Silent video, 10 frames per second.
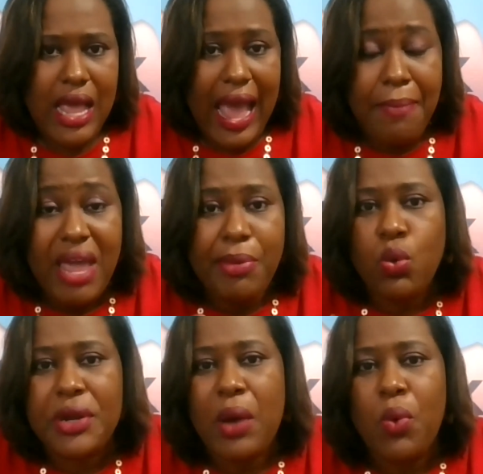And maybe
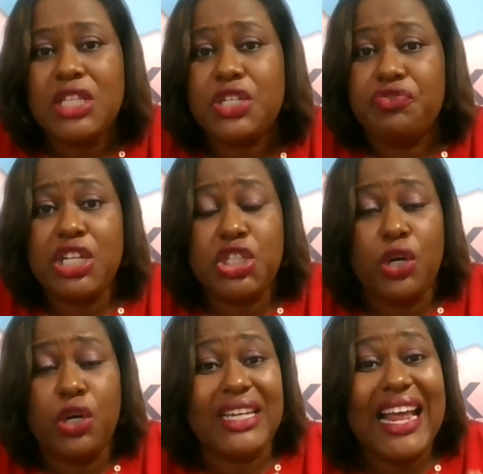who they want to reach
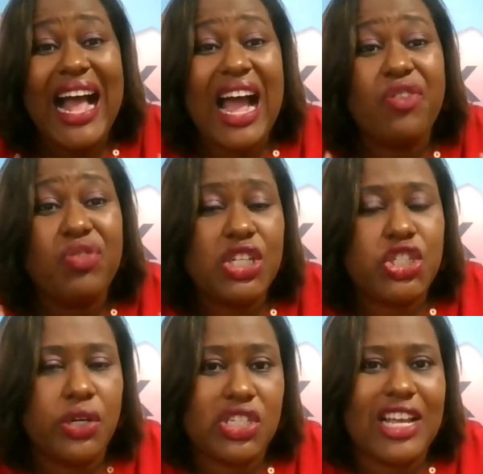out to, they can't
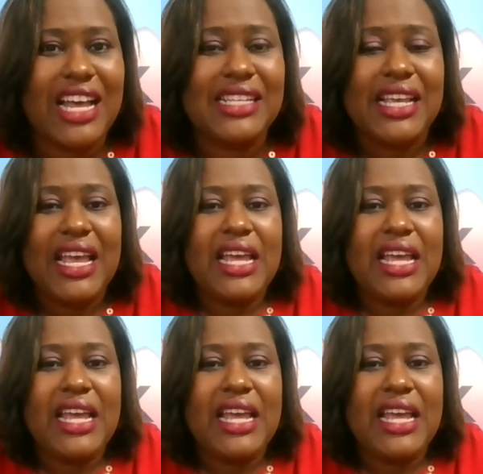reach out to because